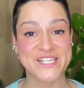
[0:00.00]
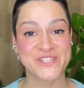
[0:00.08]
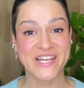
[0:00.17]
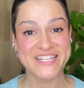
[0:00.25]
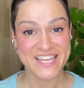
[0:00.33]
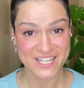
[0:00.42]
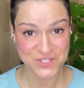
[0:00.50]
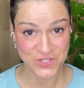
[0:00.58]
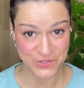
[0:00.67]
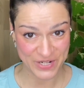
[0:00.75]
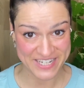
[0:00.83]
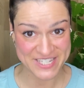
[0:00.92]
so let's get to
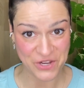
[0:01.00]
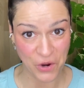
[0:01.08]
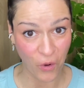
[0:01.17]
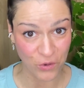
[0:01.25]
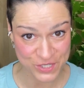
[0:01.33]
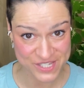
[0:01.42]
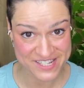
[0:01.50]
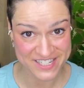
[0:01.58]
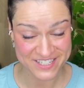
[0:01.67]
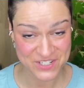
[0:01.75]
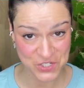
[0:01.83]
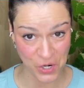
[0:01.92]
the radio host
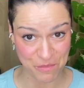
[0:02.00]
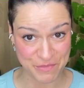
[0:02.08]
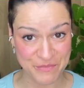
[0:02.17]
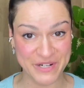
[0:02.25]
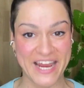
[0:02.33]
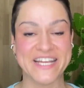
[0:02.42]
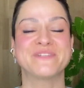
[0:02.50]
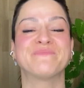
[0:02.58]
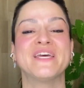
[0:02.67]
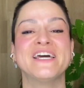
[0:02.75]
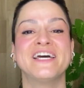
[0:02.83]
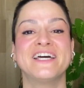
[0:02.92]
job, right?
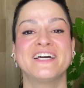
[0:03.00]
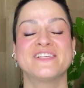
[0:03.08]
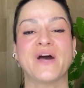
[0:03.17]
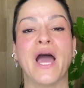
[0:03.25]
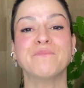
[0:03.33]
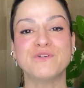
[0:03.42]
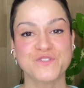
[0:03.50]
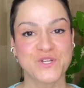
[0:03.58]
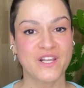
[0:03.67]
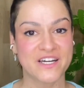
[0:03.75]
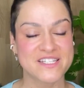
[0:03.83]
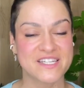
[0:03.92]
So I moved to
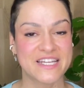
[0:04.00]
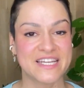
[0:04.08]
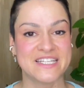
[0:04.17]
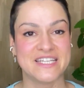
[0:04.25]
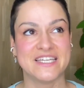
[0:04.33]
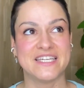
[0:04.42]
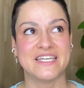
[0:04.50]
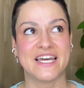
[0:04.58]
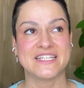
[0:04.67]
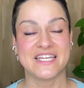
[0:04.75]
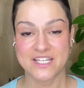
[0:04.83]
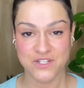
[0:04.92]
London at the
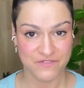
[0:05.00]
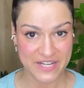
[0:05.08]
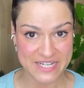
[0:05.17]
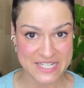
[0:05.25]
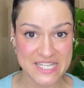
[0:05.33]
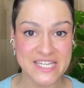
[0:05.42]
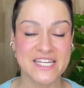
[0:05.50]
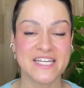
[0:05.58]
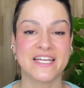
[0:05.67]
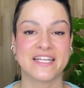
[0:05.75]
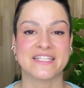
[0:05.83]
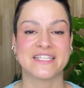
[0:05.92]
age of 19,
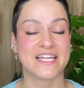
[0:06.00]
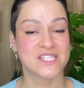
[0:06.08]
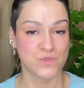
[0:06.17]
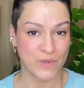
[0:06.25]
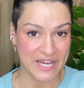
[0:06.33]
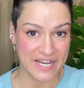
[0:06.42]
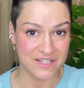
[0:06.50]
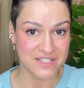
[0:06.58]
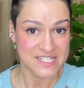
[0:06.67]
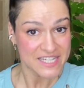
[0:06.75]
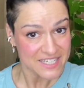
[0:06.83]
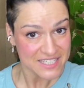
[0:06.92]
and that's when I
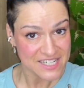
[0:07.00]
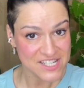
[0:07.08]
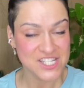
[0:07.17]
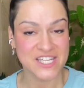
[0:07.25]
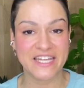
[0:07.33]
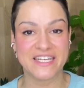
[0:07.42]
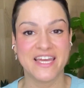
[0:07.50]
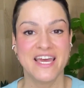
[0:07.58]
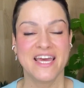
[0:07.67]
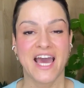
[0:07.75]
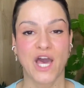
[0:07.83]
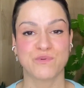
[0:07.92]
learned English, and
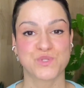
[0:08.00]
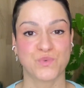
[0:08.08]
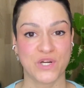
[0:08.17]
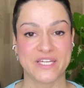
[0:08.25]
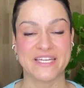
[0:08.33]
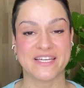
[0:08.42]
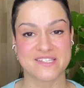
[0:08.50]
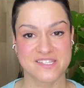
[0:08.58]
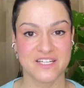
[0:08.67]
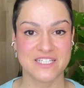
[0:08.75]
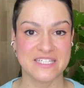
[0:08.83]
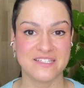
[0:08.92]
I was working and
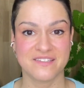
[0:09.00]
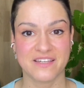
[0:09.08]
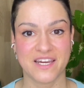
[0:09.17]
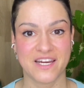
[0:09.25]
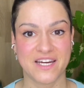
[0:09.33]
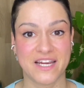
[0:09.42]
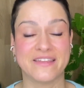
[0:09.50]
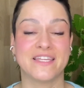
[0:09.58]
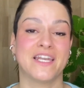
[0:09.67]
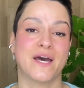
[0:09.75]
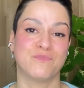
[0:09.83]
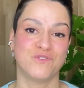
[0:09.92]
studying there, and
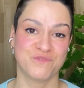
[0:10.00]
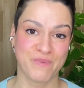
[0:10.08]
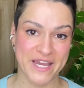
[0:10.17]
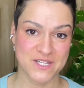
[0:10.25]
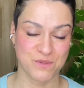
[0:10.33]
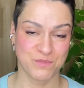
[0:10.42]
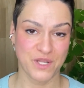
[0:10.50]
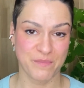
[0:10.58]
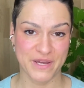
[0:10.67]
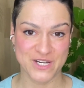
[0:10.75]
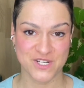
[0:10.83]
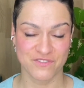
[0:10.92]
then I moved back to
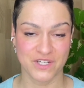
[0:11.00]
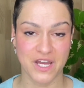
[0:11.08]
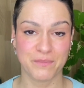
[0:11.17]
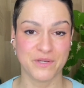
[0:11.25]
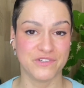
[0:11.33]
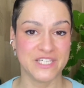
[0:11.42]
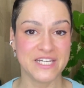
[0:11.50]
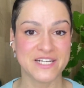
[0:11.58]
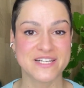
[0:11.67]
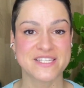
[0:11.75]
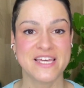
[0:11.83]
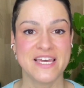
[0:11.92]
Budapest after a couple of
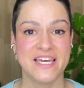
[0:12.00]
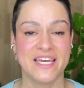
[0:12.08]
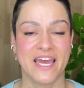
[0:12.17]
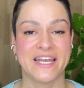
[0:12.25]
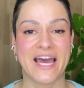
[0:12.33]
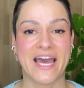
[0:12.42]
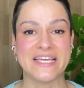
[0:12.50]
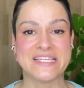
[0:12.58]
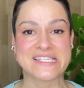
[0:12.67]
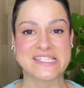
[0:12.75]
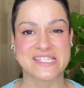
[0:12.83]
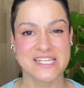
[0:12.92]
years, and I
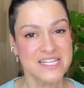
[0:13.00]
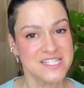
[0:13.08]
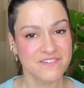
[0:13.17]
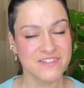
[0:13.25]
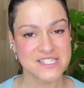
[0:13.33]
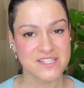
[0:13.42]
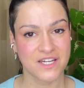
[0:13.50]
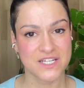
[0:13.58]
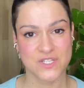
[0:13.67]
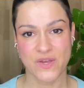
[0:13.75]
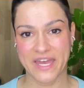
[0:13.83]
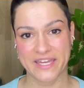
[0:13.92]
instinctively started
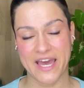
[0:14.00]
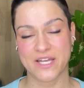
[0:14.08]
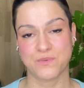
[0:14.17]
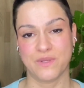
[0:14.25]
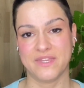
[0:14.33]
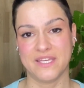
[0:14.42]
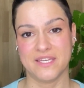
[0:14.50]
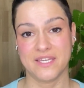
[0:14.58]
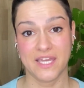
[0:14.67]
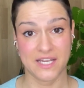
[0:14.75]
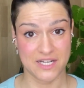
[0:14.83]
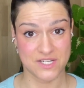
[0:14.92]
to hang out with the
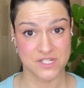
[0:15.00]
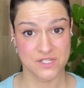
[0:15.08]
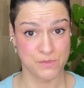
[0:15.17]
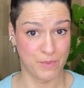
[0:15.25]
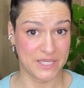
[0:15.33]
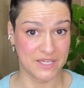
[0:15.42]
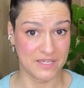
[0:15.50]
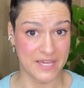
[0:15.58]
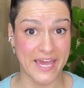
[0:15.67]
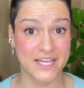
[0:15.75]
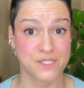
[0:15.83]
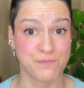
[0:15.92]
English-speaking
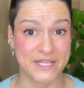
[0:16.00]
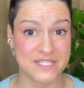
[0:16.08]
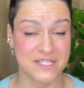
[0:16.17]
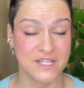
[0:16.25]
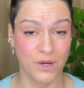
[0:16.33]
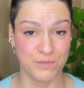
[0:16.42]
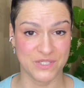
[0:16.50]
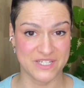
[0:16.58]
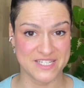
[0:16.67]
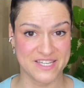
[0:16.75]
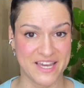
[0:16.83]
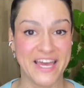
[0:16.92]
expat
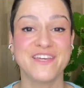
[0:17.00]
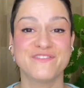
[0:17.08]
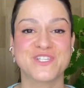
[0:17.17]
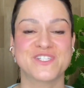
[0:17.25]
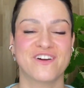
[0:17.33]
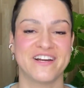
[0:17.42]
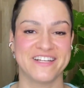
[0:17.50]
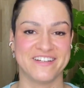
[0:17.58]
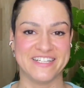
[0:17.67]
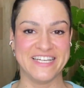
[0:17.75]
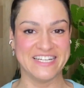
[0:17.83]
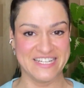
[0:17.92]
community. I even started
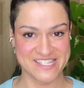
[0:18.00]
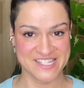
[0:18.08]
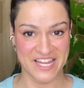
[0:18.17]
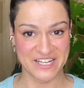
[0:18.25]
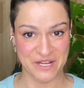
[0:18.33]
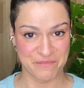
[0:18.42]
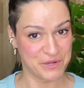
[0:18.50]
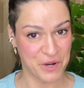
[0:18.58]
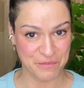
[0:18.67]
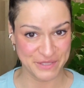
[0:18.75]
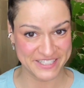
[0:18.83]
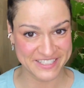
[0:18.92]
an English stand-up
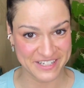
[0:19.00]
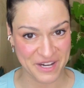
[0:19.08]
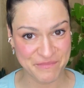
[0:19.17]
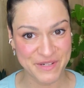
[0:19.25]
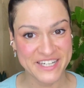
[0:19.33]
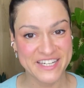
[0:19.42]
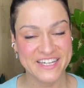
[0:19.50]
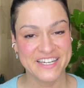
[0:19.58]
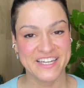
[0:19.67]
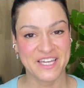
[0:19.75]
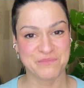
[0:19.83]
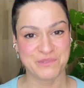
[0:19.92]
comedy club
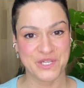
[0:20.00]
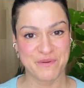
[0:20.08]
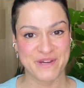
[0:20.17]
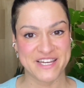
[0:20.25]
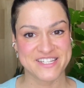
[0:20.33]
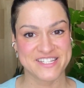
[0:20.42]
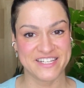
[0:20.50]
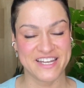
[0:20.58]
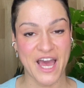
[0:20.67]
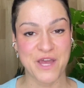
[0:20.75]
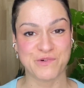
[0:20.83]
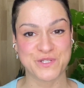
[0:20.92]
in Budapest, and
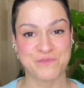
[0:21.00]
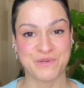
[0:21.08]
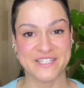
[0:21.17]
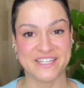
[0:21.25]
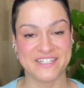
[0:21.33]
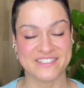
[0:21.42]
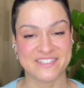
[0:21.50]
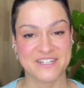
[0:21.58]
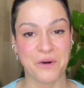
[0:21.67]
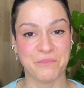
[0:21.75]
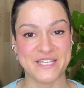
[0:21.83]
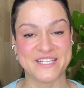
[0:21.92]
I was bringing
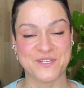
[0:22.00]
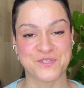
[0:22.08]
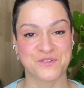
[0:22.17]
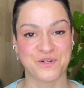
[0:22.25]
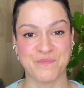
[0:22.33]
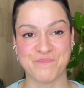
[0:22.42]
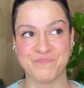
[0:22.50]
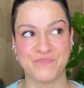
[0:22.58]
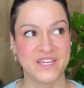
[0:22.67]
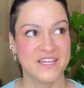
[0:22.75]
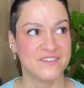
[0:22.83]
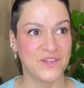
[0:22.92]
comedians from
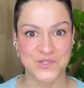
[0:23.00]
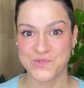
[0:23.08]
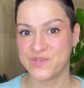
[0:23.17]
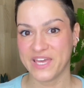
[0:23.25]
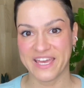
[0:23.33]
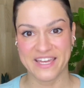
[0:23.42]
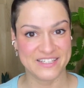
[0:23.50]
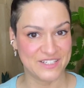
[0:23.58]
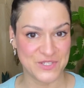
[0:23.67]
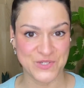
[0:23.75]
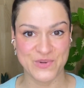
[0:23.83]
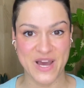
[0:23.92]
the UK and the
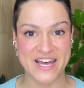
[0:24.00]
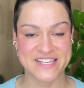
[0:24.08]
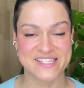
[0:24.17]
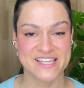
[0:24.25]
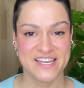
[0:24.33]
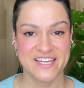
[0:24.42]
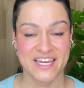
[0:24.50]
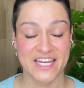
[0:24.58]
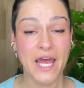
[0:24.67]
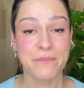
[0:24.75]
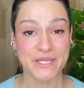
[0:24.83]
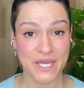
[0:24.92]
US, and
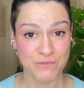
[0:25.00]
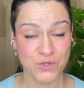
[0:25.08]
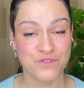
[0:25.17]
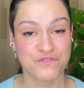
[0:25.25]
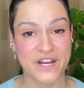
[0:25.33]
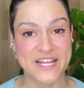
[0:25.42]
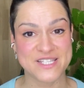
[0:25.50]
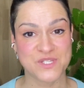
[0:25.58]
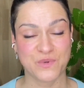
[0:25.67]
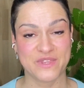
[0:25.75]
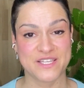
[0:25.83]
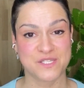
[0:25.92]
I became good friends
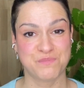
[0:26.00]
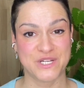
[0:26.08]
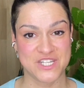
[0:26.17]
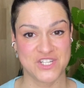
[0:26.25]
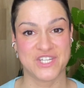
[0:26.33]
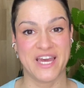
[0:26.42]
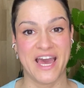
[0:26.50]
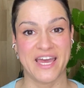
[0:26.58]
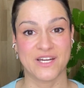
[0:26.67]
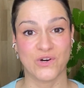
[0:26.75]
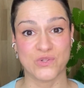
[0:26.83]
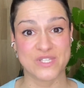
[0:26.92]
with this British guy
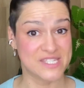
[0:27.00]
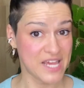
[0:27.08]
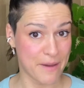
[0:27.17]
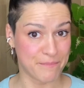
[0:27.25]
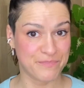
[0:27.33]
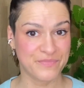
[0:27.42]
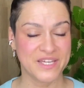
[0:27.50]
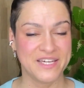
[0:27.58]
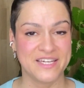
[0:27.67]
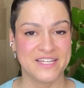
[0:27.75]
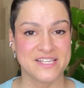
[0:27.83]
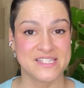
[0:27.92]
called Sam.
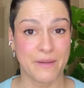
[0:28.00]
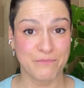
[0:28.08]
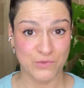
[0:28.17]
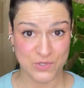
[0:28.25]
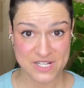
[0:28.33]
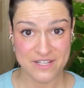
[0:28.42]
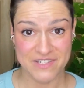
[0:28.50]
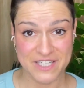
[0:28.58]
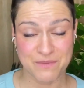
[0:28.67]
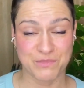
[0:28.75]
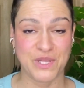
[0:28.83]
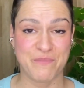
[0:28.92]
Sam was living
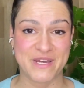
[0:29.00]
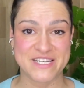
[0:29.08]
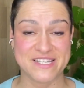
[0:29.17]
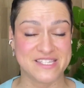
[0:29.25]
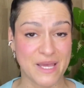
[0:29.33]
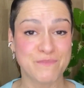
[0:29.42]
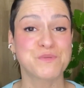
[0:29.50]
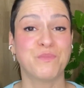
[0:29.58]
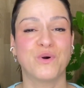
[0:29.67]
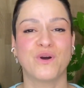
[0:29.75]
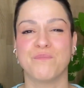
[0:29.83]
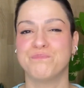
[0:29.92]
in Budapest, and Sam
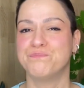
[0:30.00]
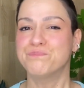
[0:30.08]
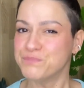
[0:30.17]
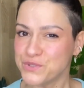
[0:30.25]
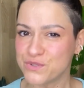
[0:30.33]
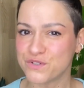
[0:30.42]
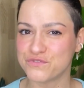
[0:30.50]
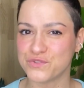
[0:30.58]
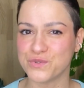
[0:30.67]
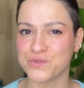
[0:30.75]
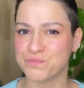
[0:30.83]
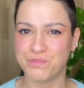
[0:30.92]
spoke a
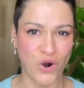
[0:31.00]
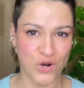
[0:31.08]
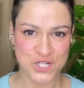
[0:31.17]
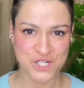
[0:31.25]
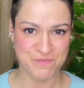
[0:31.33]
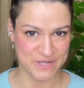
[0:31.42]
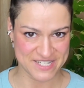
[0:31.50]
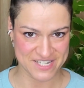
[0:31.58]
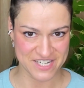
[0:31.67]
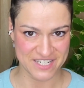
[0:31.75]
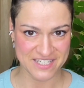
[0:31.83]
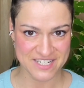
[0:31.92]
beautiful, posh
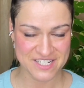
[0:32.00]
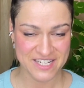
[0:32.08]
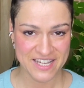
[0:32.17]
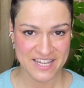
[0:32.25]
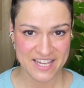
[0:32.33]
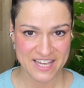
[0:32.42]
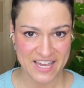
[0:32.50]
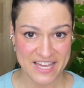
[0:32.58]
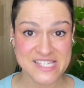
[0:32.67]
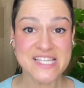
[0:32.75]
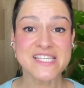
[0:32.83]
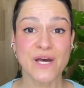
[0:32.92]
British English. And
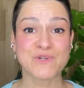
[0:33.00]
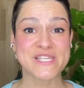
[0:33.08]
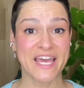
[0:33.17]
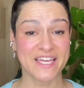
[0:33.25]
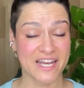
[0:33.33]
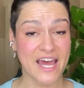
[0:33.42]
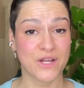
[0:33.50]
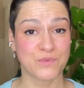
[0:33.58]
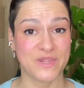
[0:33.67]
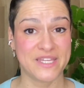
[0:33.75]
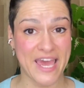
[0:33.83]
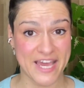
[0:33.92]
since I was hanging out
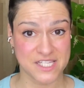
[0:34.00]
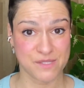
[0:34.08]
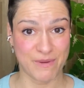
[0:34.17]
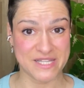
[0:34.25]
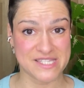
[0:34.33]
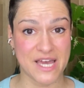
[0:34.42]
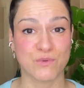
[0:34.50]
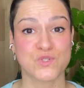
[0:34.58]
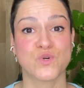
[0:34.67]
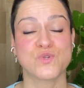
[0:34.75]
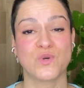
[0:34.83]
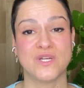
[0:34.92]
with the expats, I was
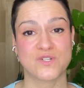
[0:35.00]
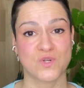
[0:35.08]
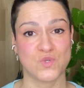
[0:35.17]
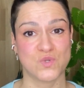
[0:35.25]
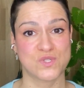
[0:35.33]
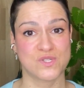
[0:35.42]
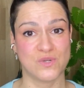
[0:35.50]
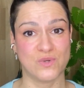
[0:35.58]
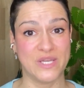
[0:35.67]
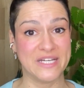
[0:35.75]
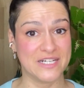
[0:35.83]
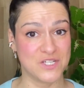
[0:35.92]
also introduced to
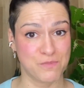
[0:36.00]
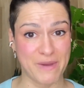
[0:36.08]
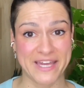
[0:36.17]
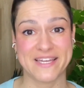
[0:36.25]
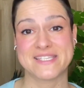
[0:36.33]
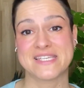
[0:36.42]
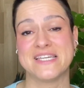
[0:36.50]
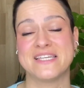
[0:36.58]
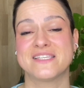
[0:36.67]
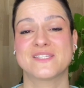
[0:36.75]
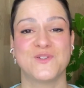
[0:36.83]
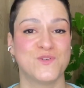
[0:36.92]
English
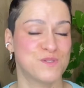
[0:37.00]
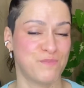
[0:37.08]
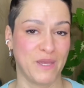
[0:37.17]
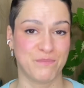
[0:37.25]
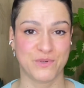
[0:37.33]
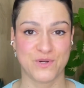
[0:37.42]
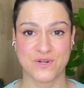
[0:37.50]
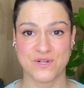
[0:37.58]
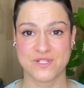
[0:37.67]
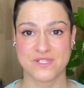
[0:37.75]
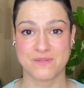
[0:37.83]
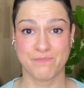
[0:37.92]
magazines,
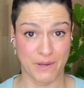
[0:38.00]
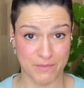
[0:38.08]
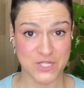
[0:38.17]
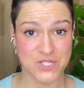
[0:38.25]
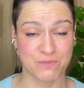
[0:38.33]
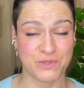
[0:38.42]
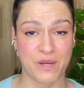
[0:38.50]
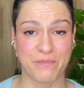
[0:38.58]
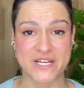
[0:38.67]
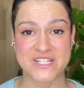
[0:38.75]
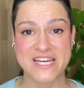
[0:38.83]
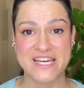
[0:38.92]
newspapers published in
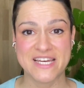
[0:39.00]
Budapest,